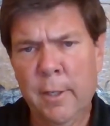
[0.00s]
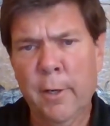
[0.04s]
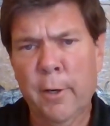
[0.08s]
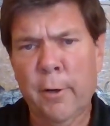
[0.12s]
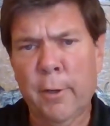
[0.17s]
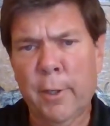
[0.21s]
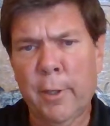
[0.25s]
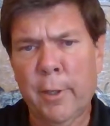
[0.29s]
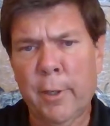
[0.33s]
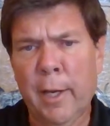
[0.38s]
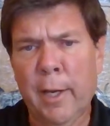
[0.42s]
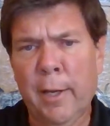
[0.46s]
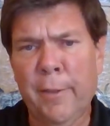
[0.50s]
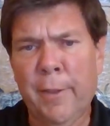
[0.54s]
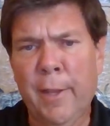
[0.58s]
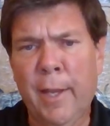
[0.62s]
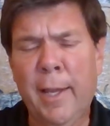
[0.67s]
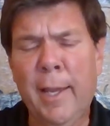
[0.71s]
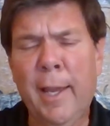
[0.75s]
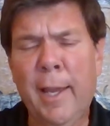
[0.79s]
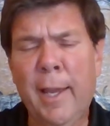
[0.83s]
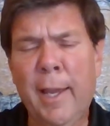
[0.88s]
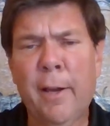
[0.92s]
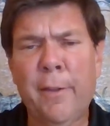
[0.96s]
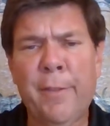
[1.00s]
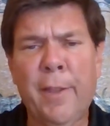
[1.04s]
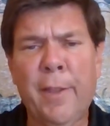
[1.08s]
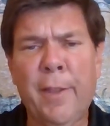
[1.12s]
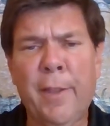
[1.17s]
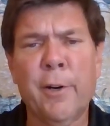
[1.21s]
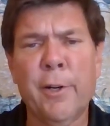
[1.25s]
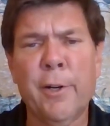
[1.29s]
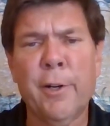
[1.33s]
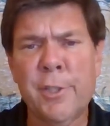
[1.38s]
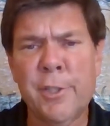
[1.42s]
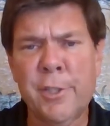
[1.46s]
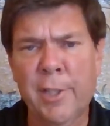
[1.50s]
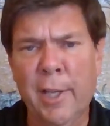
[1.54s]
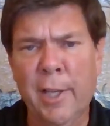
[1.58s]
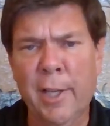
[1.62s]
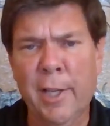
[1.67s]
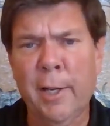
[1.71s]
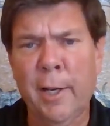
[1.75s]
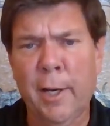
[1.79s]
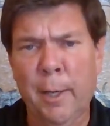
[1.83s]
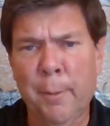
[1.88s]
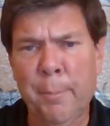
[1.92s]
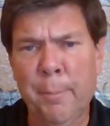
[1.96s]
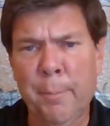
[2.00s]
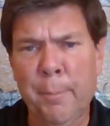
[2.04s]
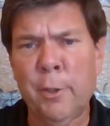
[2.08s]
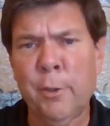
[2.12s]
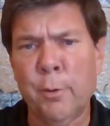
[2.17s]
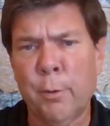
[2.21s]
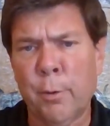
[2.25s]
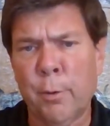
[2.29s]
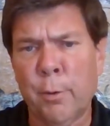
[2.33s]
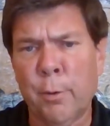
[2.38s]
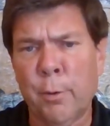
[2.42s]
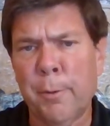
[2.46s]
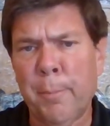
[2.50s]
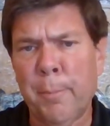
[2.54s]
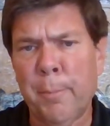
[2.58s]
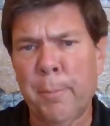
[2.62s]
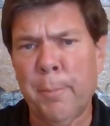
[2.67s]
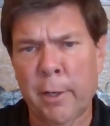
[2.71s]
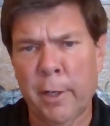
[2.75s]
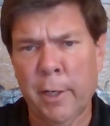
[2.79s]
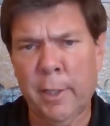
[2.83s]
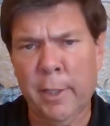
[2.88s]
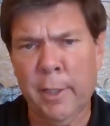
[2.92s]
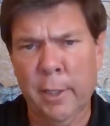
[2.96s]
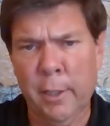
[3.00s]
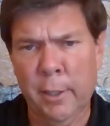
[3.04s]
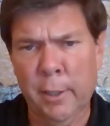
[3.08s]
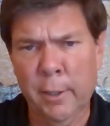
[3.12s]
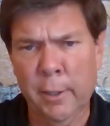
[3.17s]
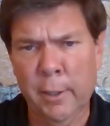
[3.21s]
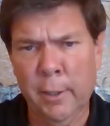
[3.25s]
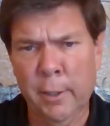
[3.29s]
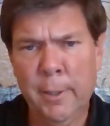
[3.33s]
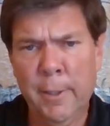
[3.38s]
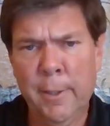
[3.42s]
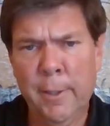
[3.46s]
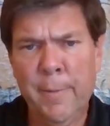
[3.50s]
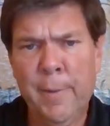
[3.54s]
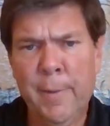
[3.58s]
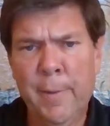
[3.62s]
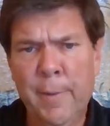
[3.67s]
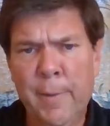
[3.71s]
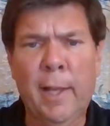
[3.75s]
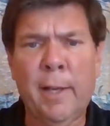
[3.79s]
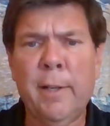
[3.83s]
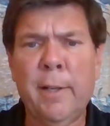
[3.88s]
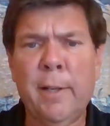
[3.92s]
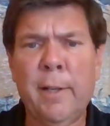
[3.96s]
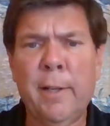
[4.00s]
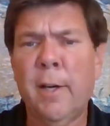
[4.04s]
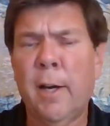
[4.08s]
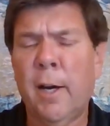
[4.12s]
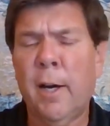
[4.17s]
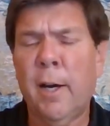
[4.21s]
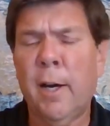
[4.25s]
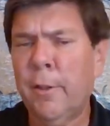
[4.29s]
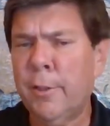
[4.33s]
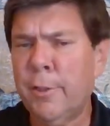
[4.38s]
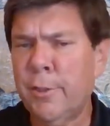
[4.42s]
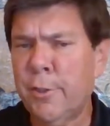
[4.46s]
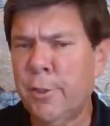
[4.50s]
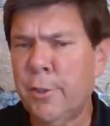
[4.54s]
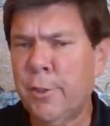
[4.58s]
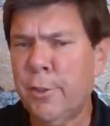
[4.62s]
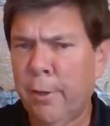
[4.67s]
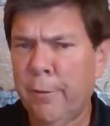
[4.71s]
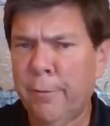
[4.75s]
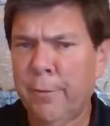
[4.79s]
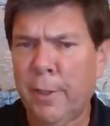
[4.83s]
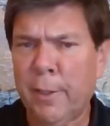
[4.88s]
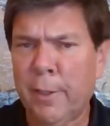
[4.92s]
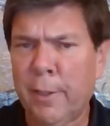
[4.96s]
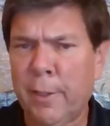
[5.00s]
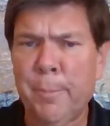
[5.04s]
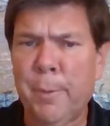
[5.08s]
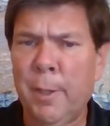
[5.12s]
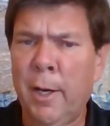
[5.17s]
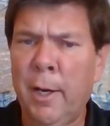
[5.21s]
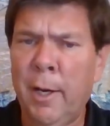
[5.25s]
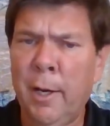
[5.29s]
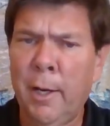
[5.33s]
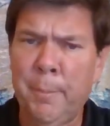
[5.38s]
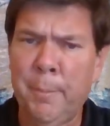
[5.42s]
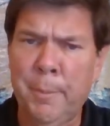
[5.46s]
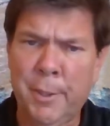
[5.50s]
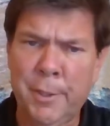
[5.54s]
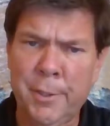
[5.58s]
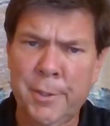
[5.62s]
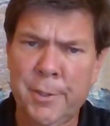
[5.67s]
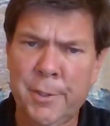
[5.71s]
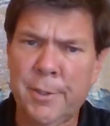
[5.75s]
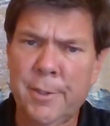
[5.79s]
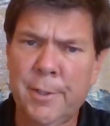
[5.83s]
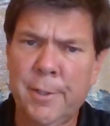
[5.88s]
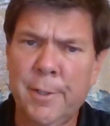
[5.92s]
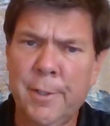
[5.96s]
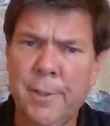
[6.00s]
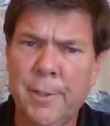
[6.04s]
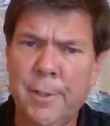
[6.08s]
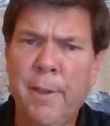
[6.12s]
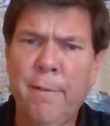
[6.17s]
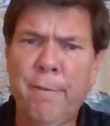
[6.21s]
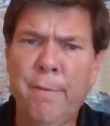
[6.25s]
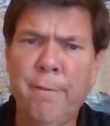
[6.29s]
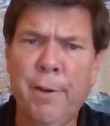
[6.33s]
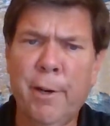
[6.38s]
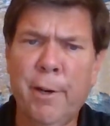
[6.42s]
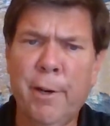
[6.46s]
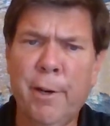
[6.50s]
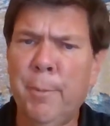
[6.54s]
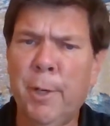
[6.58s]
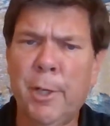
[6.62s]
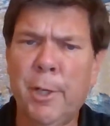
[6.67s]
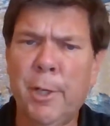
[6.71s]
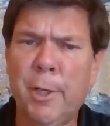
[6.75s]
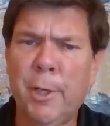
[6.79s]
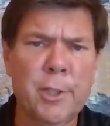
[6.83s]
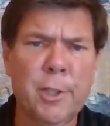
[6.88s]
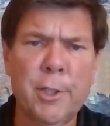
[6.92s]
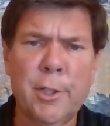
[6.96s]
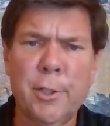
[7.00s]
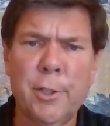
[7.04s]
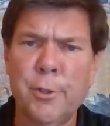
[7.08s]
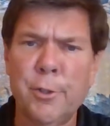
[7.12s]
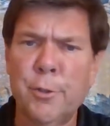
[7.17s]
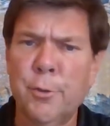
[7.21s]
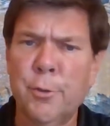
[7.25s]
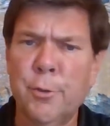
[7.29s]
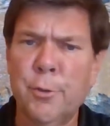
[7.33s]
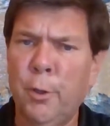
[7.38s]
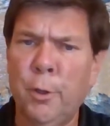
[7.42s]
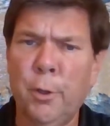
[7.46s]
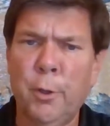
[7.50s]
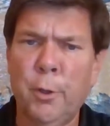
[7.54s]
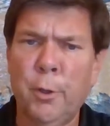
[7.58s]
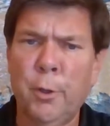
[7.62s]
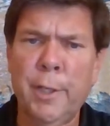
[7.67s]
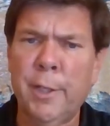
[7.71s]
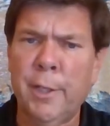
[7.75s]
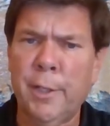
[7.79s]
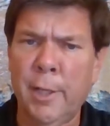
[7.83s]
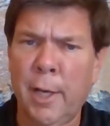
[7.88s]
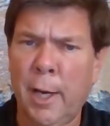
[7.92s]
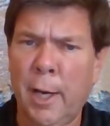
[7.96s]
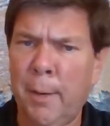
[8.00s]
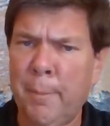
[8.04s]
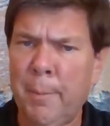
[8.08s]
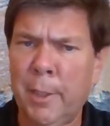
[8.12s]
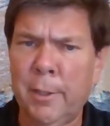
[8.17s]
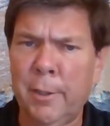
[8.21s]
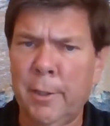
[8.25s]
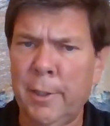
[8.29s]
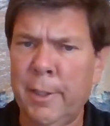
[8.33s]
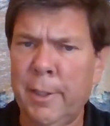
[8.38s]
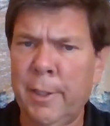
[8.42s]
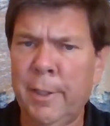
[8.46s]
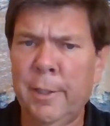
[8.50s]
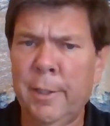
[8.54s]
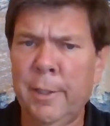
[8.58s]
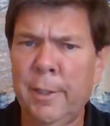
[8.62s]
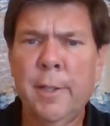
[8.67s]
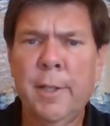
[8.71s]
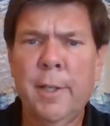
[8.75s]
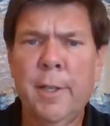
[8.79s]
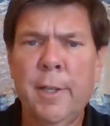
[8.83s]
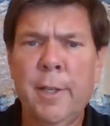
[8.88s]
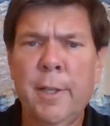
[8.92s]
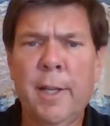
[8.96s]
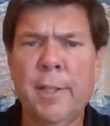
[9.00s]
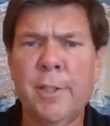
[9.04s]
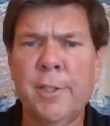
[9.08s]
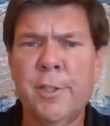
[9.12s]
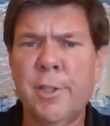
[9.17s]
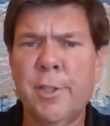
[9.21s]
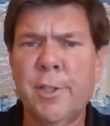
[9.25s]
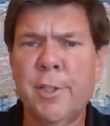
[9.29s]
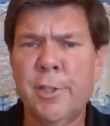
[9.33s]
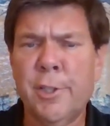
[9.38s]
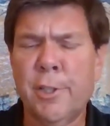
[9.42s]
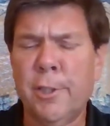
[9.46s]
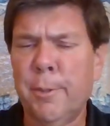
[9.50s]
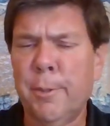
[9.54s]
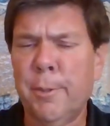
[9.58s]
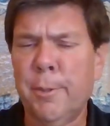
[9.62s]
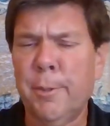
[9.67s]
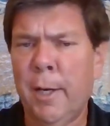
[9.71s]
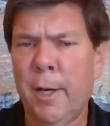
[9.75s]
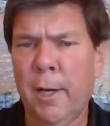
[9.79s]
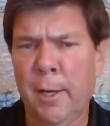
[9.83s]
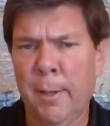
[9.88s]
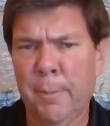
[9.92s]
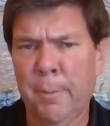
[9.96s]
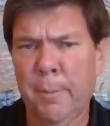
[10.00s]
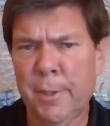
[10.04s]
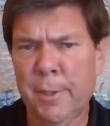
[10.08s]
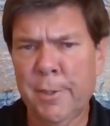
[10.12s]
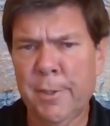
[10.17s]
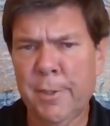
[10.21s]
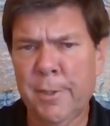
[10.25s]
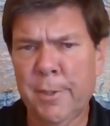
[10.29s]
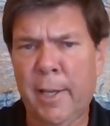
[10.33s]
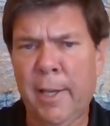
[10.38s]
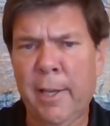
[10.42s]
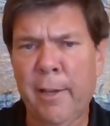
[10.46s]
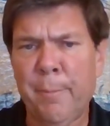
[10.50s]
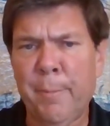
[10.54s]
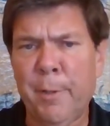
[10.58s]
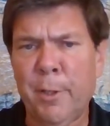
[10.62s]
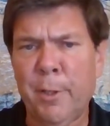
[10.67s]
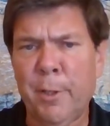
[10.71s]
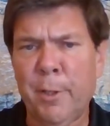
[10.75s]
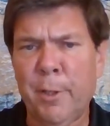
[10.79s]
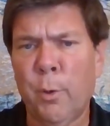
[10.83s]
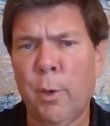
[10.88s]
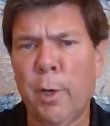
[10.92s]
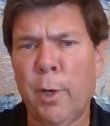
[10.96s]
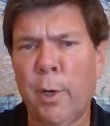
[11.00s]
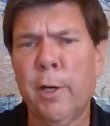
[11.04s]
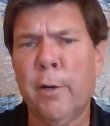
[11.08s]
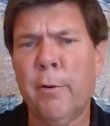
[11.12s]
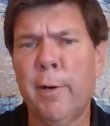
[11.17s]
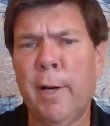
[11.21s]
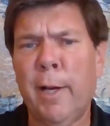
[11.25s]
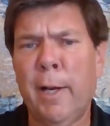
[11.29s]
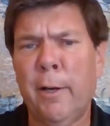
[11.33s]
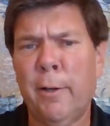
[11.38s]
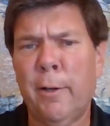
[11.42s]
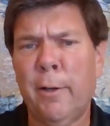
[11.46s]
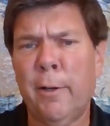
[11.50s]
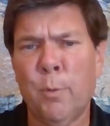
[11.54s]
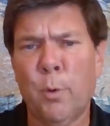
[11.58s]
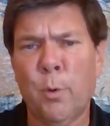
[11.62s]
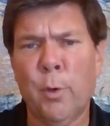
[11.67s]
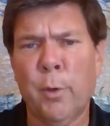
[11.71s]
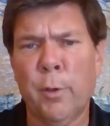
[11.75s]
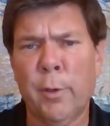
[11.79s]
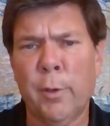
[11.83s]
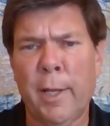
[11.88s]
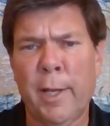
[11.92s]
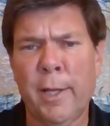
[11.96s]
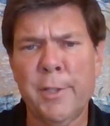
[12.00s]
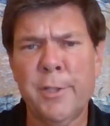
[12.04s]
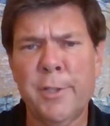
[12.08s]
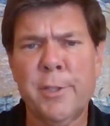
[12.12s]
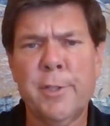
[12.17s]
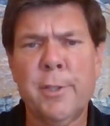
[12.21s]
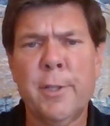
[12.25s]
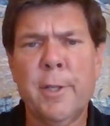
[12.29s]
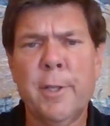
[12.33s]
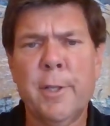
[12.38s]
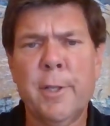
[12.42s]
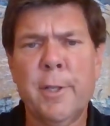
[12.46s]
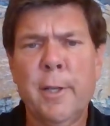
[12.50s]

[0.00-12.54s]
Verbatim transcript: Okay, they ha- they are set up in North America and in the islands off, like the Bahamas, very much in control economically and such in the Bahamas. They have been going around more or less